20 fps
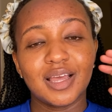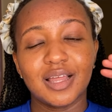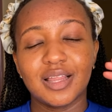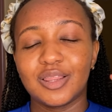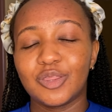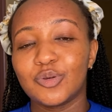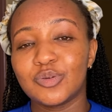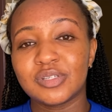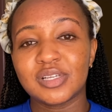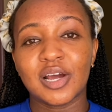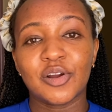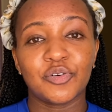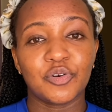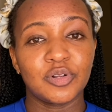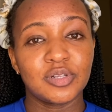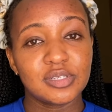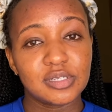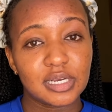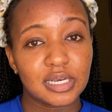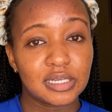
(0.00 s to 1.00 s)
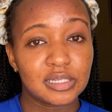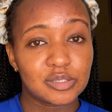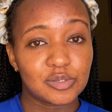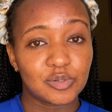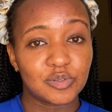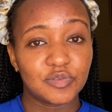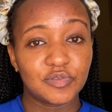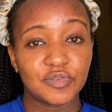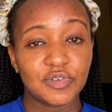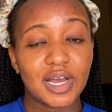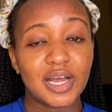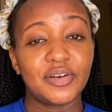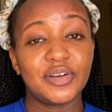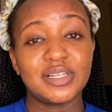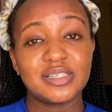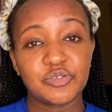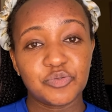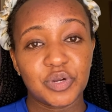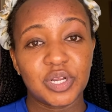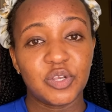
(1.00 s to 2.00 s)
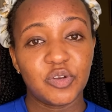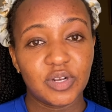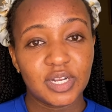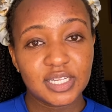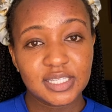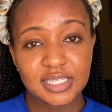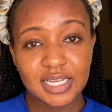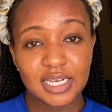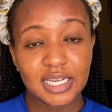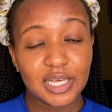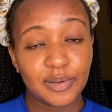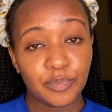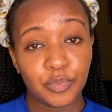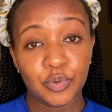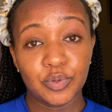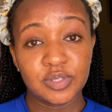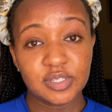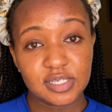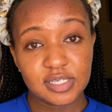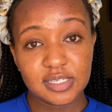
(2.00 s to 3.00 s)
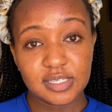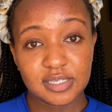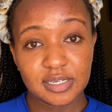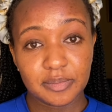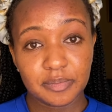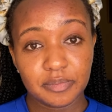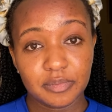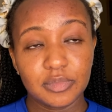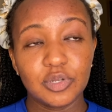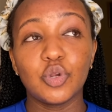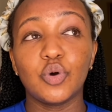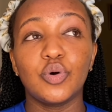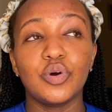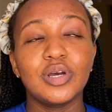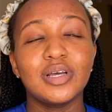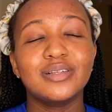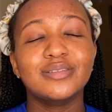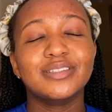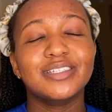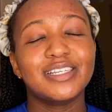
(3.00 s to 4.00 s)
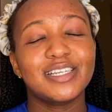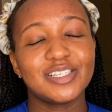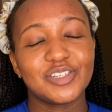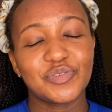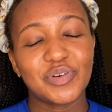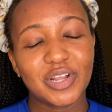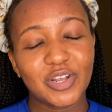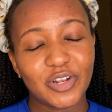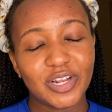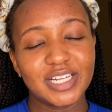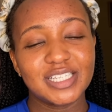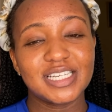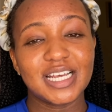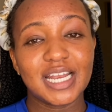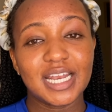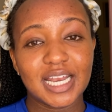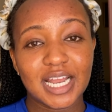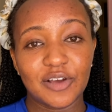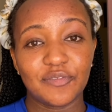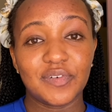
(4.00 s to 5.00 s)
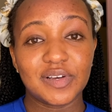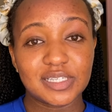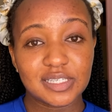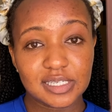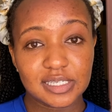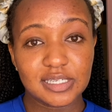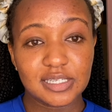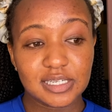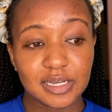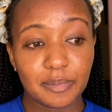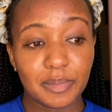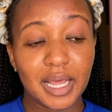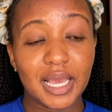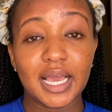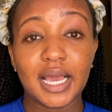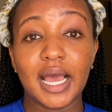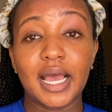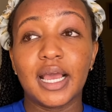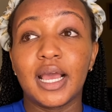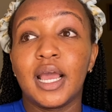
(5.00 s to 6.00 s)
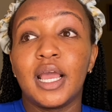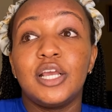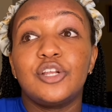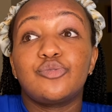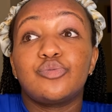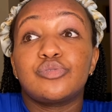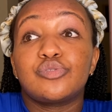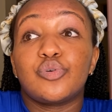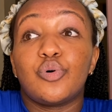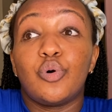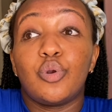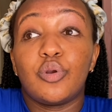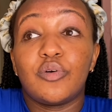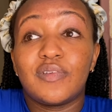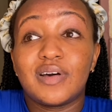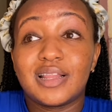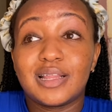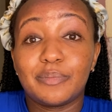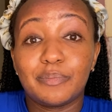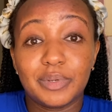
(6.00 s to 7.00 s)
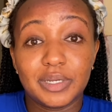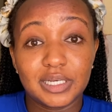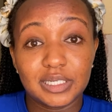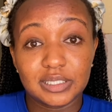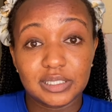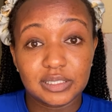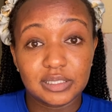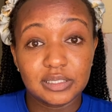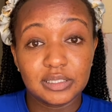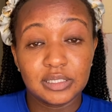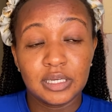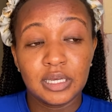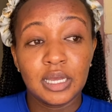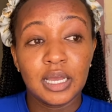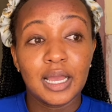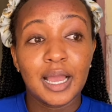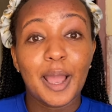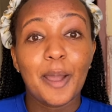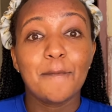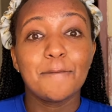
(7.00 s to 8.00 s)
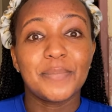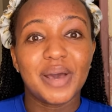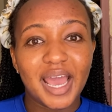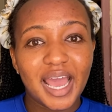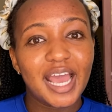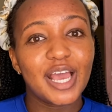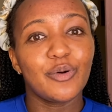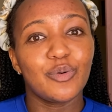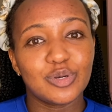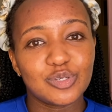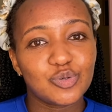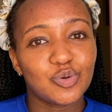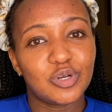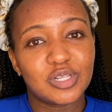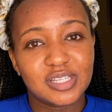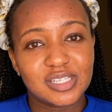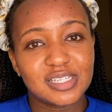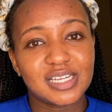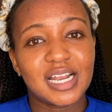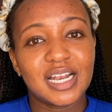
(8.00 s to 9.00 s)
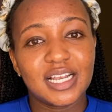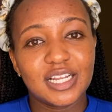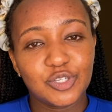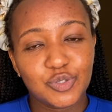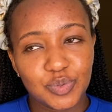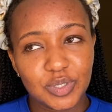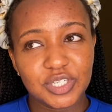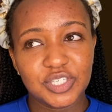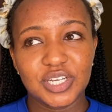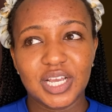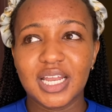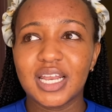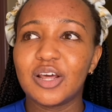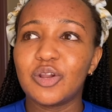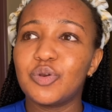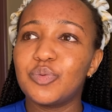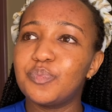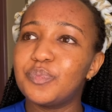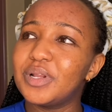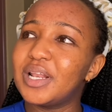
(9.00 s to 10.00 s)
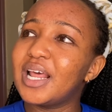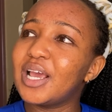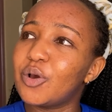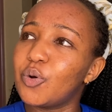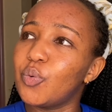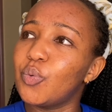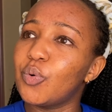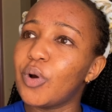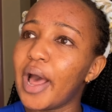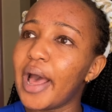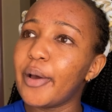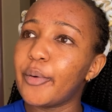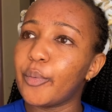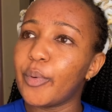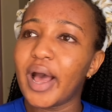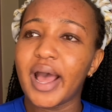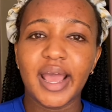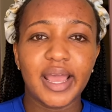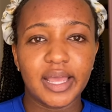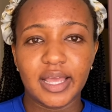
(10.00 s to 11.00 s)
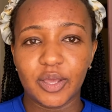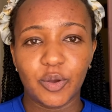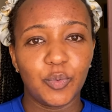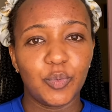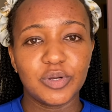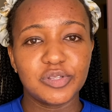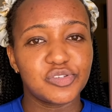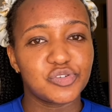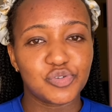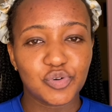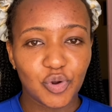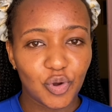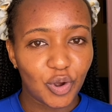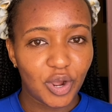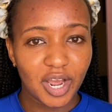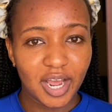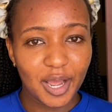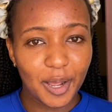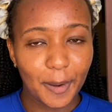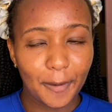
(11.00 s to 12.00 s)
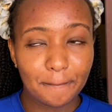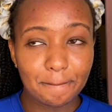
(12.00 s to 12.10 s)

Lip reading: Those are all signs of a dysregulated immune system. No, dysregulated nervous system. Like, it was all over the place. My eye was constantly twitching and I'd be like, why? What's wrong?